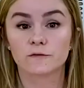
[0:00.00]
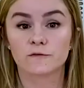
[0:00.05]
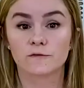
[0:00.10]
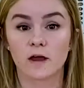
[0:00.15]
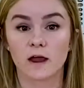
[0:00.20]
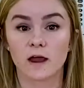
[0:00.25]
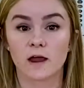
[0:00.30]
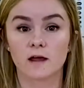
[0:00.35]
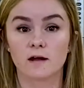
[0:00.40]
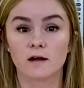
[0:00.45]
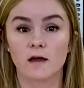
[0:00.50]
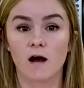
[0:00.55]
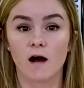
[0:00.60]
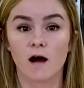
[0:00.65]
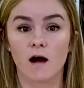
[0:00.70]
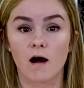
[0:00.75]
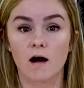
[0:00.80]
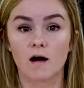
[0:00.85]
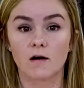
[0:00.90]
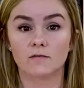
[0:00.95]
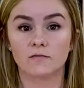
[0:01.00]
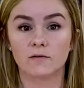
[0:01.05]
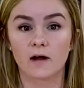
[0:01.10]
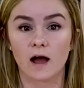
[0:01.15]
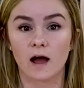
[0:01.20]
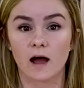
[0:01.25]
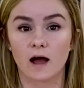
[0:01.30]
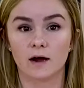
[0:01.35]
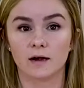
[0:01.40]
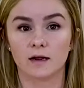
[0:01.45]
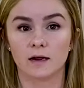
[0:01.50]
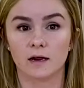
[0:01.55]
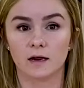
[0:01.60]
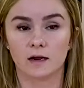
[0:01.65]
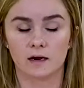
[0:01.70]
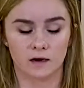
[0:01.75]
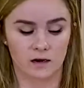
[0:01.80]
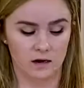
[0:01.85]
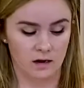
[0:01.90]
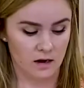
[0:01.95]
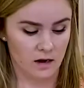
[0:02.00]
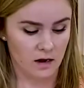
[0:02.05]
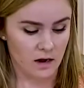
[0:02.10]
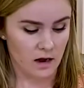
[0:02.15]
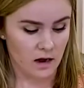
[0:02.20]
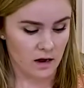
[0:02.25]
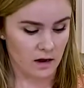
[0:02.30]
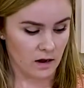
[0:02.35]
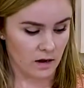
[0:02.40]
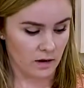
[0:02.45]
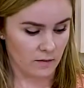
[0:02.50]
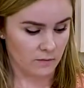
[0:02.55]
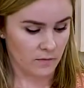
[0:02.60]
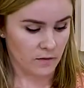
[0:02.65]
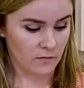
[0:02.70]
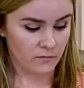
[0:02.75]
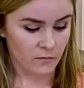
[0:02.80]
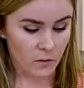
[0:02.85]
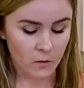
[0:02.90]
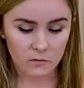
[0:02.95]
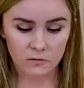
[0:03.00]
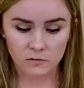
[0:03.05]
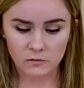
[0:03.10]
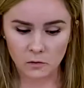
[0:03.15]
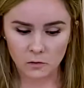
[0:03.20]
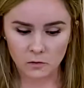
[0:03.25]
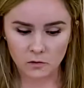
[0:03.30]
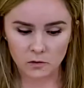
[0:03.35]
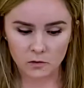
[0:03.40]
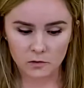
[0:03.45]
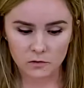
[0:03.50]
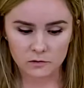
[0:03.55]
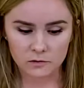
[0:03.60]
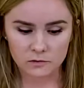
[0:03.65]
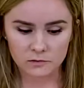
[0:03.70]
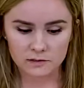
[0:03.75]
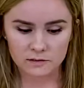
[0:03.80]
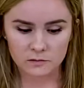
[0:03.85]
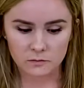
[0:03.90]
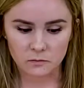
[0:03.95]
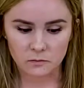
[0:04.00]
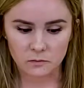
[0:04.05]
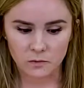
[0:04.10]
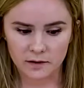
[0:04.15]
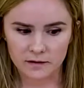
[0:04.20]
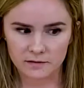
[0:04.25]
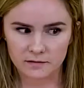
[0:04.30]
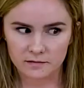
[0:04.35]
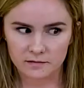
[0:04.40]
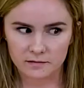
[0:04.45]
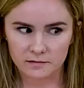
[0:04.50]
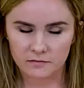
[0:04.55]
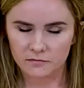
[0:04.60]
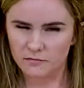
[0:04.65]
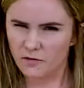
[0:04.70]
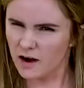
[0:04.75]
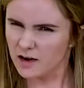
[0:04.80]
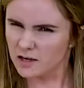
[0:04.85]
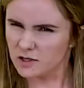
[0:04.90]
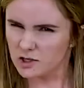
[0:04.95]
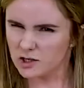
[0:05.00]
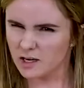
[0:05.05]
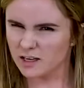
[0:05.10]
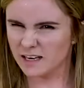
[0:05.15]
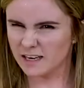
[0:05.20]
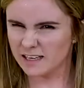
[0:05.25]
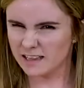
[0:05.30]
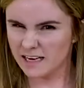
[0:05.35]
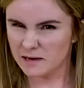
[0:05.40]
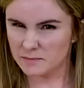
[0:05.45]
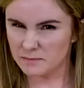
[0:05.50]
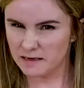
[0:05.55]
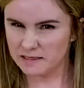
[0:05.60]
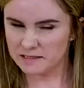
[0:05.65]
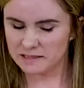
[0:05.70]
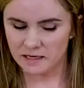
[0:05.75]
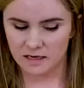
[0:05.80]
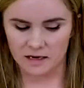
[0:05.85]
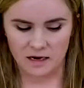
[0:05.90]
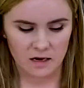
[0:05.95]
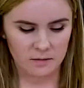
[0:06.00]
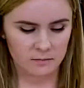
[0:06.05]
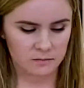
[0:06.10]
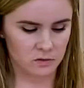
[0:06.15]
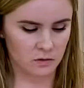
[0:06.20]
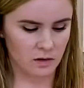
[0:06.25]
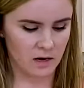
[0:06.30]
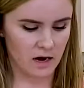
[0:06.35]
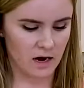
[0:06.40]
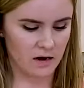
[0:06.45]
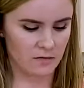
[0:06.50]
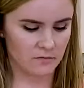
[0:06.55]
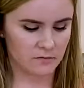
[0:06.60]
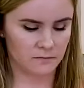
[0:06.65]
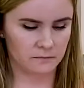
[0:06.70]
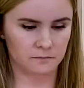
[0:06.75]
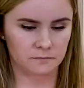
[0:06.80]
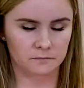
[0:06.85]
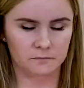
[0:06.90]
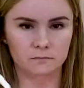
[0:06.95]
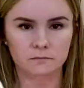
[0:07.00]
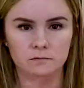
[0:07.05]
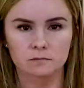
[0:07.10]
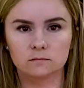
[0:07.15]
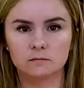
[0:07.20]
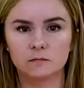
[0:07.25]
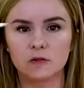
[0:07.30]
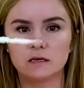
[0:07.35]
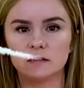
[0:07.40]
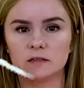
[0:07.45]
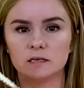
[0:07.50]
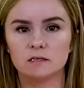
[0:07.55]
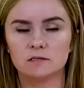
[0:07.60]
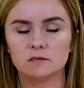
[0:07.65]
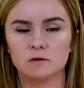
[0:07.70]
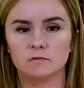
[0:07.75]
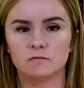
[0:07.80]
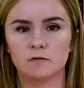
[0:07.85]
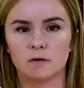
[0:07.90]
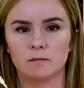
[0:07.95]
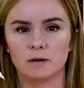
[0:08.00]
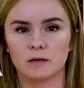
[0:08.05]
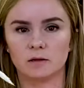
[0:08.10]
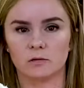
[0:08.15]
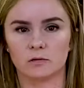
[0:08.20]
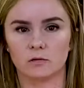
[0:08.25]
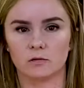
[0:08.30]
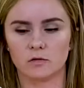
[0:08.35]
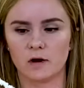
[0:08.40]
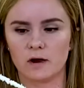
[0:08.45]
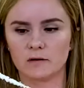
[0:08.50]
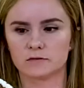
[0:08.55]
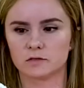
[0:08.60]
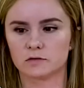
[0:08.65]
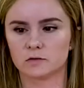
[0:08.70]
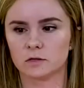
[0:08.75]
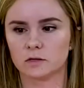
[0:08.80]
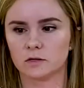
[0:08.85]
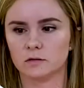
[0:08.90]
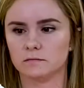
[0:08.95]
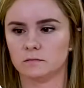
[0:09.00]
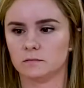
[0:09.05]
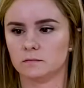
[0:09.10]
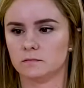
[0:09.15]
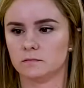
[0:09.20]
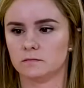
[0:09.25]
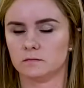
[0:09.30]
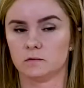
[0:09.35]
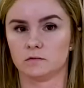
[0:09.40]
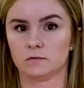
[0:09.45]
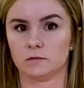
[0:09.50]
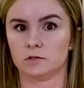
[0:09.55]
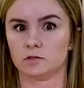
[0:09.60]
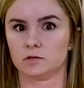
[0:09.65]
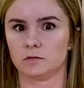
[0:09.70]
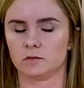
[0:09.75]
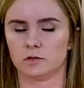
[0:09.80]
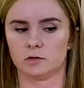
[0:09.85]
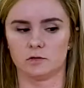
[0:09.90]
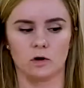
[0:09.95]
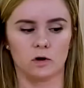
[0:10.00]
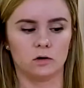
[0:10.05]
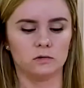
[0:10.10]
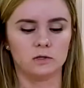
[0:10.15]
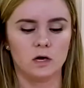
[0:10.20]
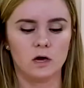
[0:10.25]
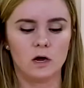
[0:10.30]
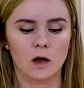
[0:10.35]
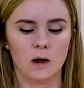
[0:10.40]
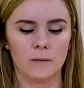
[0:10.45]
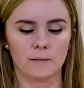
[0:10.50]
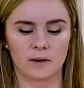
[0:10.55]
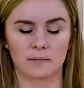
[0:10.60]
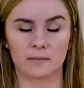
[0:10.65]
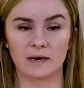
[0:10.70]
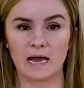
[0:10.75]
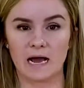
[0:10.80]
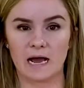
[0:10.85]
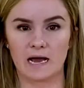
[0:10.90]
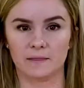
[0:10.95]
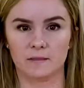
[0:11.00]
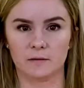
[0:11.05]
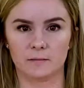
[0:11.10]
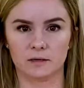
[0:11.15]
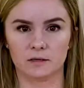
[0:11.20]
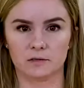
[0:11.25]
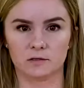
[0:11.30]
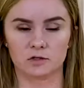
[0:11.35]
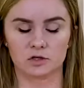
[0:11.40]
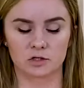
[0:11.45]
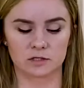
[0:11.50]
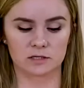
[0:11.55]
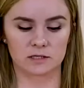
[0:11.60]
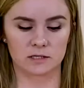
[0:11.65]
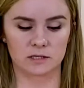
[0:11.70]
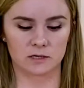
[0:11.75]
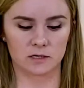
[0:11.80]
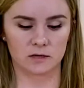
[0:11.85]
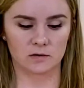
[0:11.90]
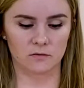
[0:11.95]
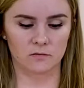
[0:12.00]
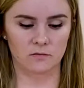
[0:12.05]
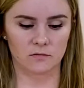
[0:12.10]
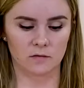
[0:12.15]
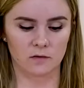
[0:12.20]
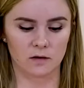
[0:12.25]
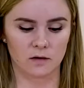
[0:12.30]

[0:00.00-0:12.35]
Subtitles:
fan of adding faux florals with fresh. Like I like mixing it up. So I have, these are from my local craft store. I'm not sure what they're called, but I'm gonna add them in just to give